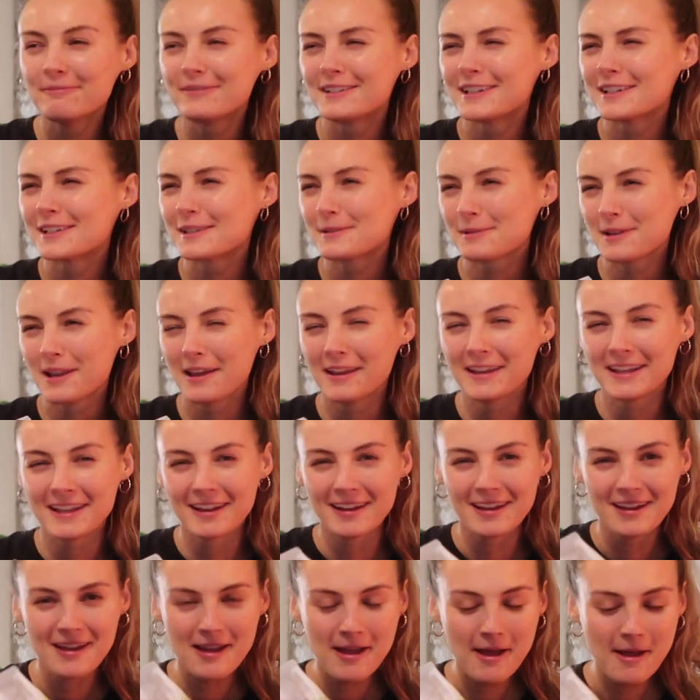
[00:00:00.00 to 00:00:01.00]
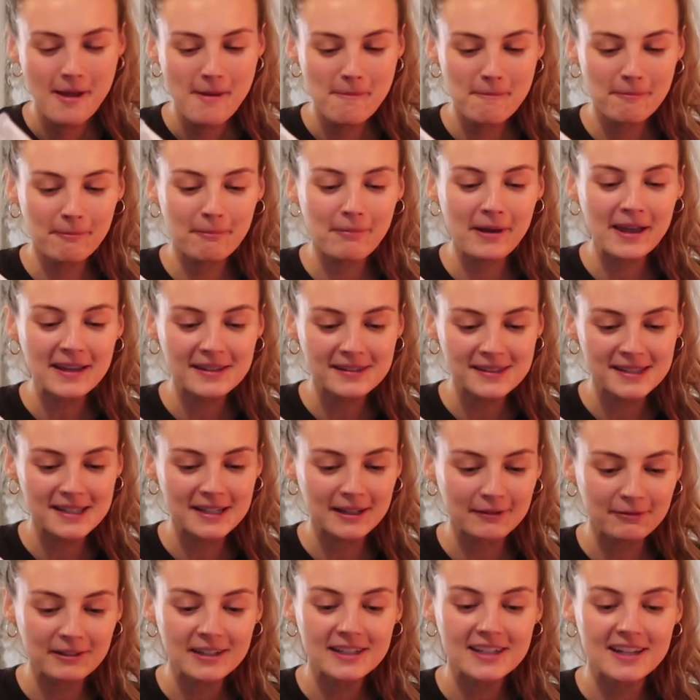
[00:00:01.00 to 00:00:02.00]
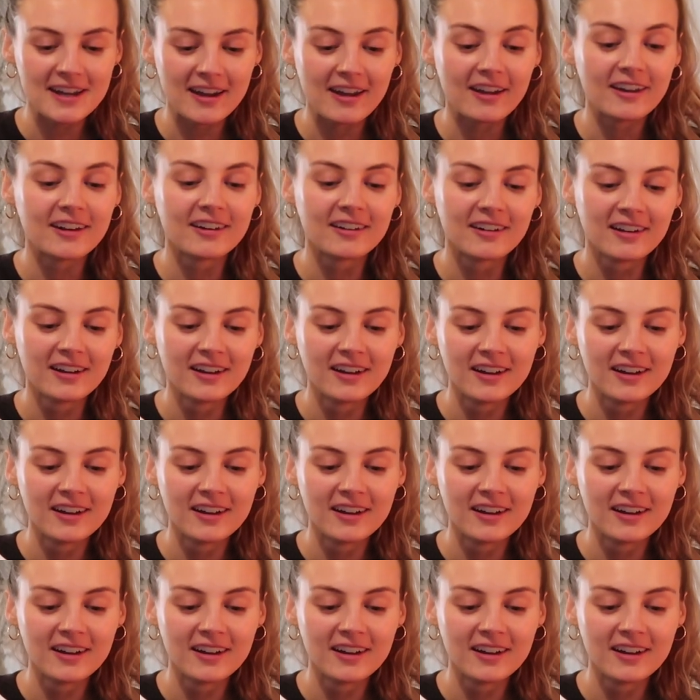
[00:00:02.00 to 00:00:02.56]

just like basic video.